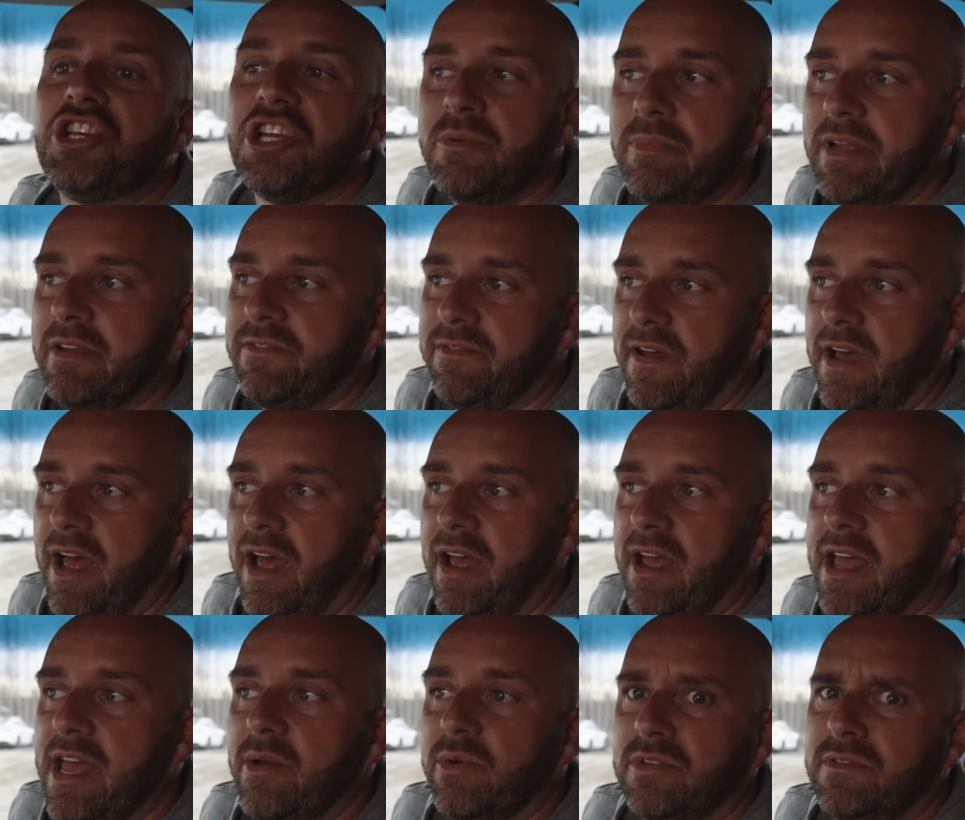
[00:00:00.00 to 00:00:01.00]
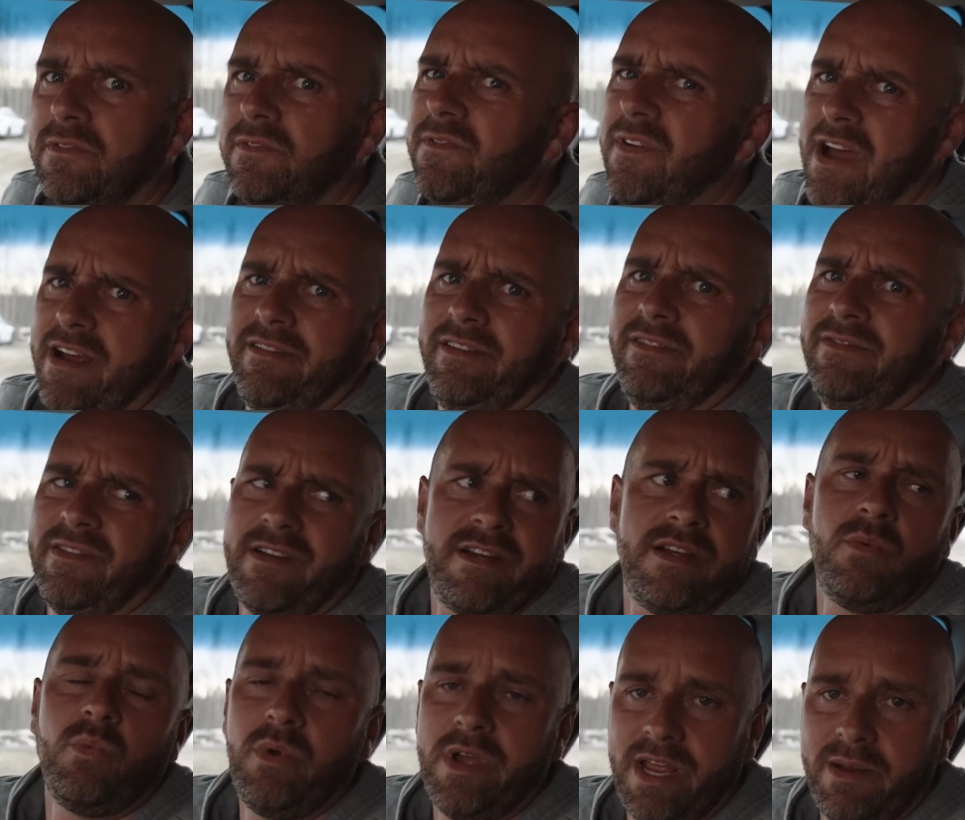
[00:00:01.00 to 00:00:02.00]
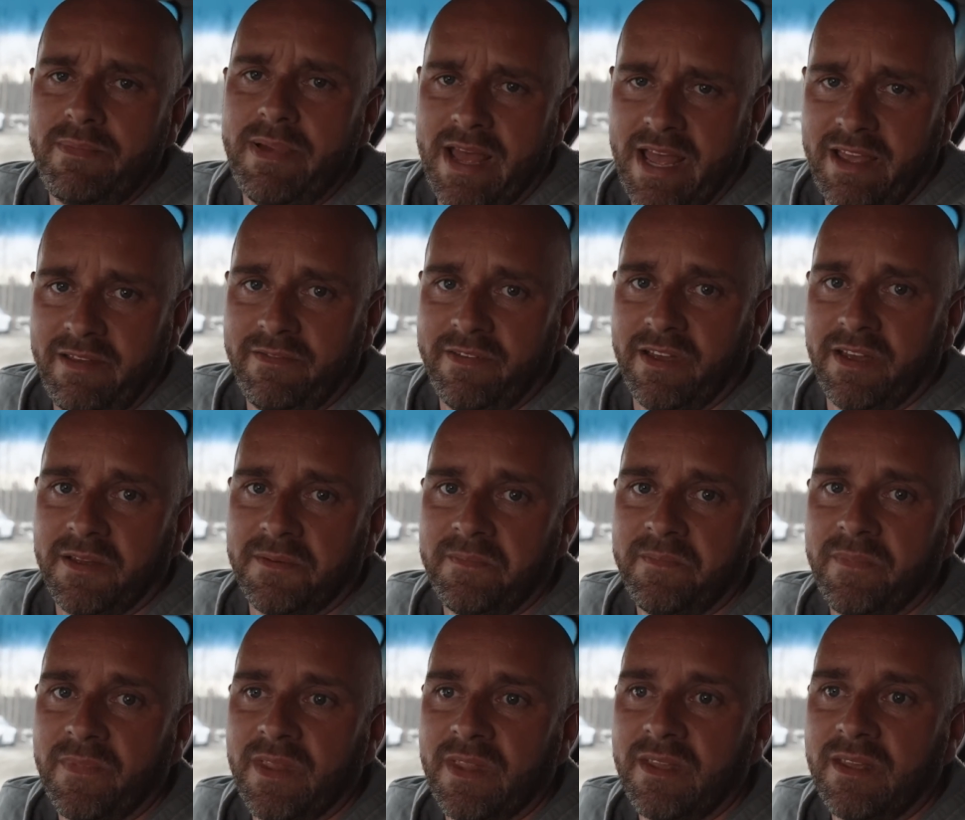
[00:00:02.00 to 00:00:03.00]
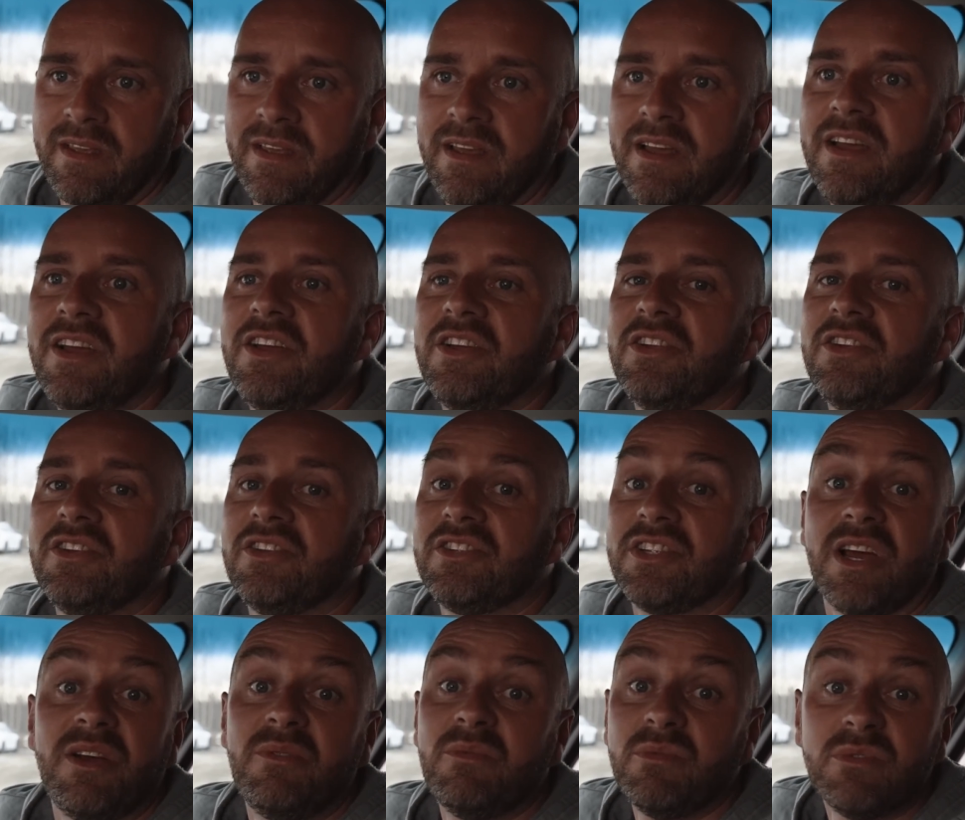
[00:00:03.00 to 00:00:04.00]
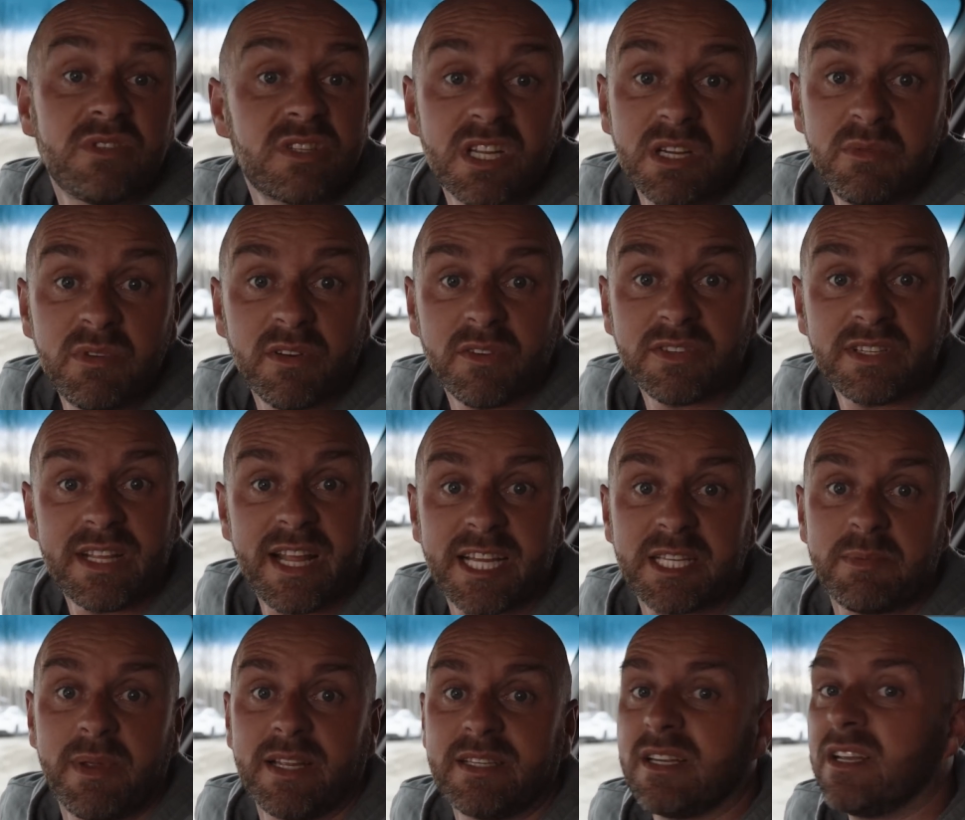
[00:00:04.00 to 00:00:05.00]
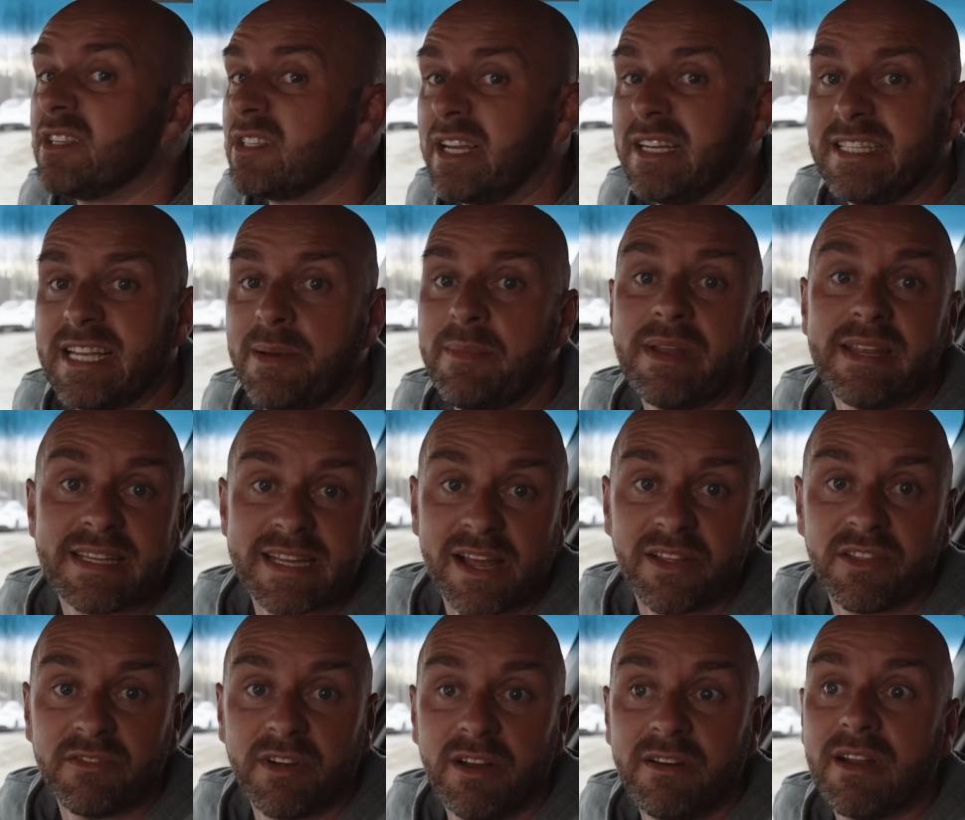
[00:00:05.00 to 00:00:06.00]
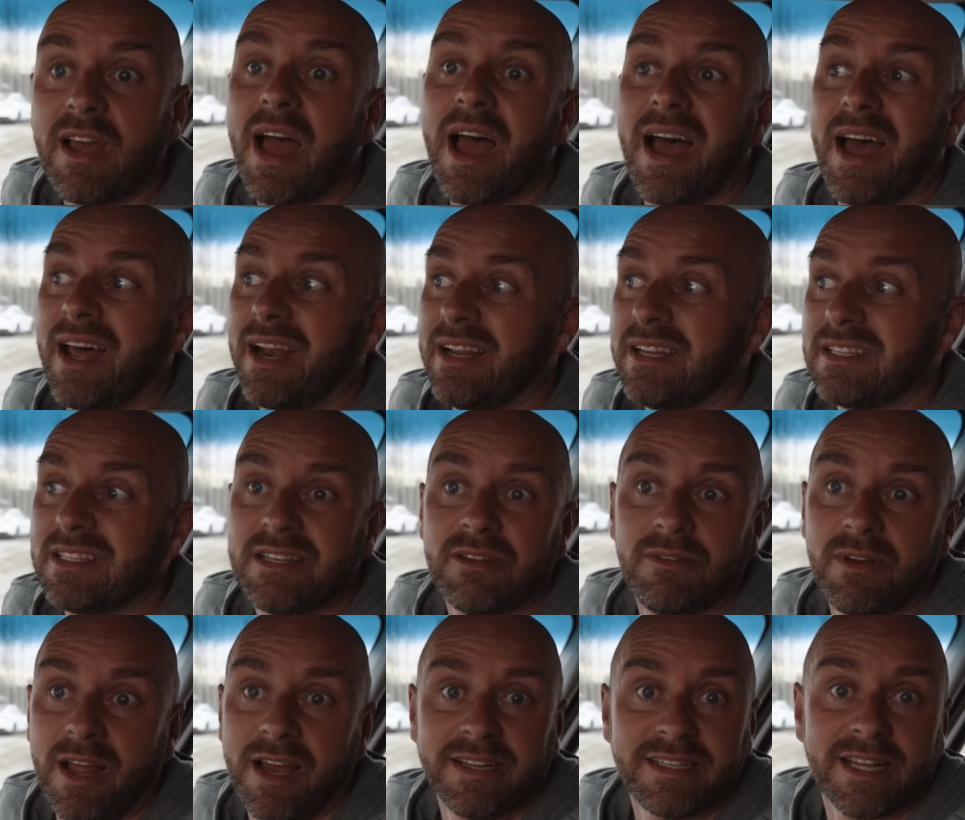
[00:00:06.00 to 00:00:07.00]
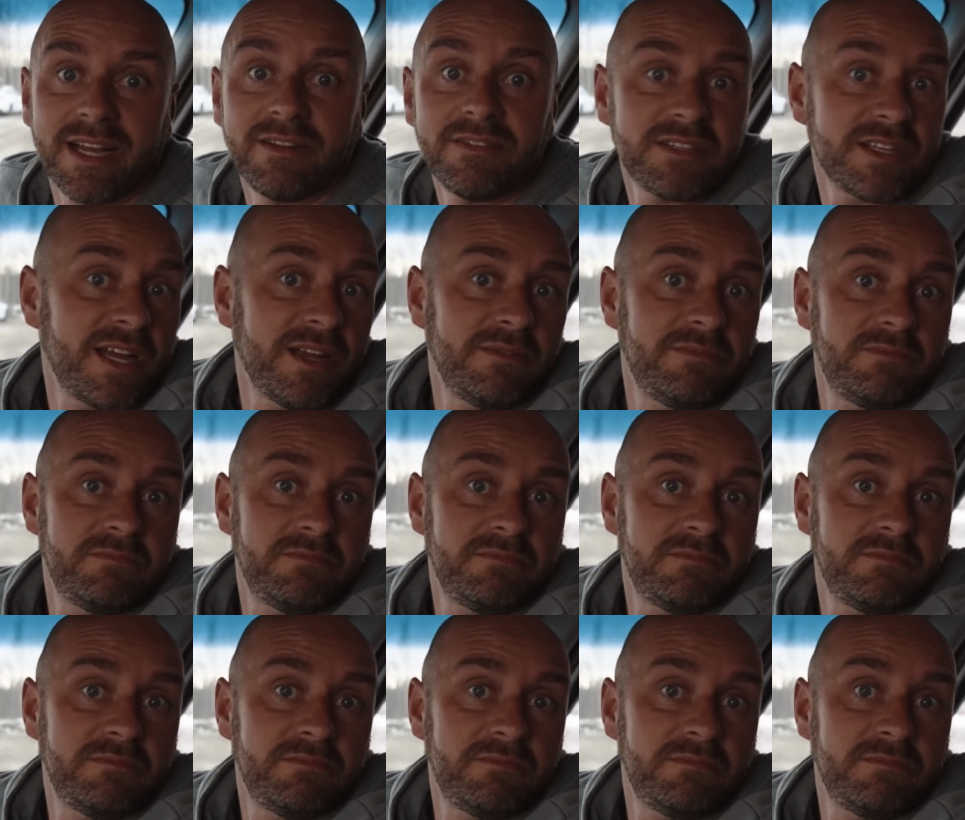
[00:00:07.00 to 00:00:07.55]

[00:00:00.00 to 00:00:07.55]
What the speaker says: to be fair, it was very, very weird behaviour. So we're just going to move on to the next place. It's only 10 minutes down the road and it's still light out, so